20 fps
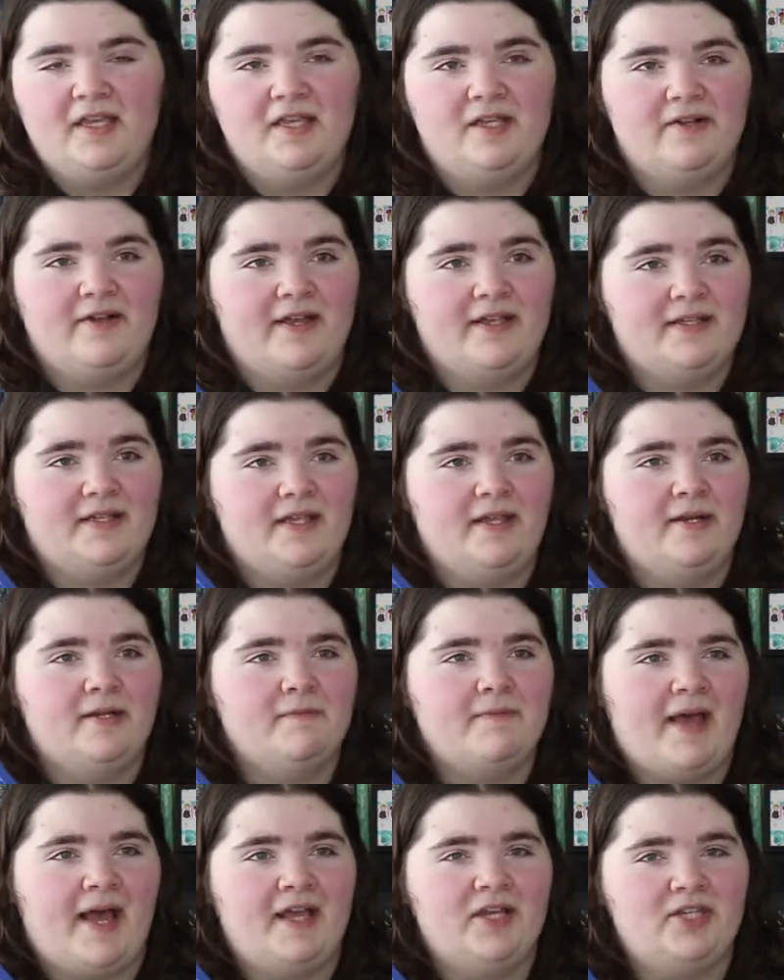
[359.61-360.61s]
you know, as the
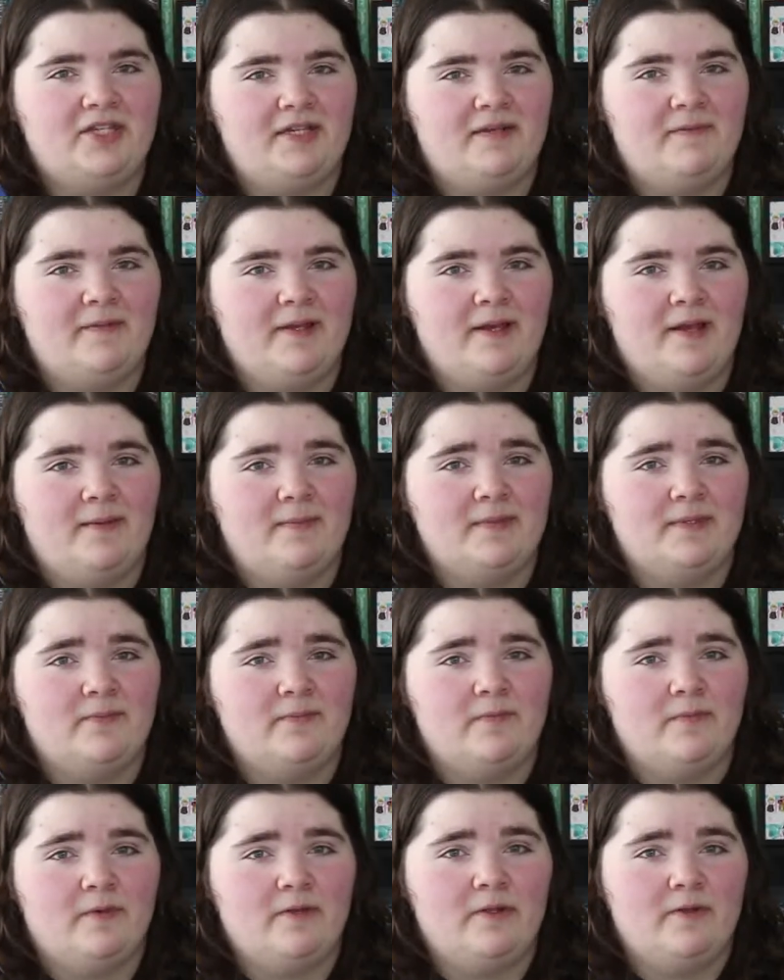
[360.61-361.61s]
years pass, she becomes
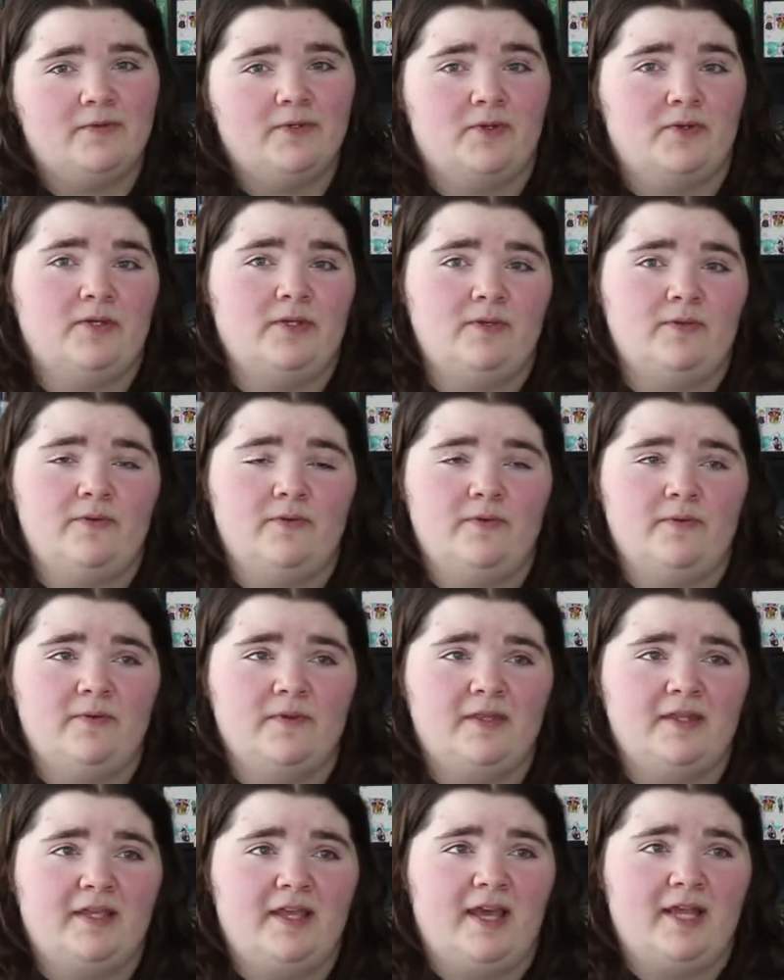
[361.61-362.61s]
closer
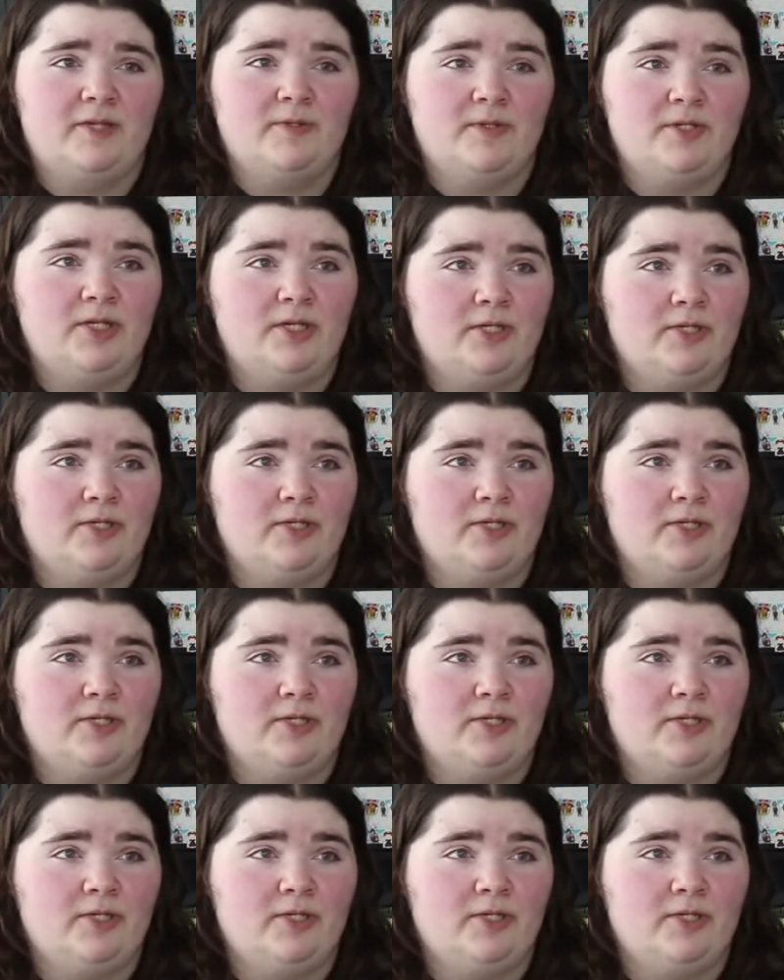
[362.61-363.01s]
to the age where she